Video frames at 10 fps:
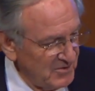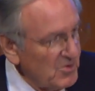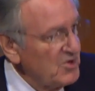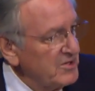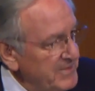
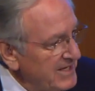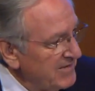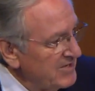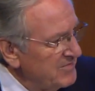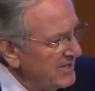welcoming
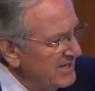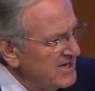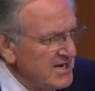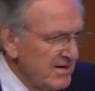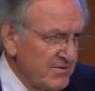everybody,
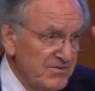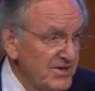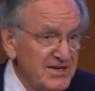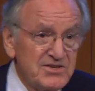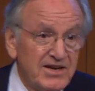never
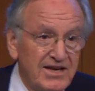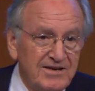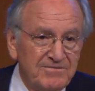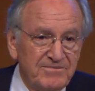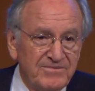forgets a
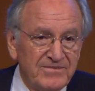name.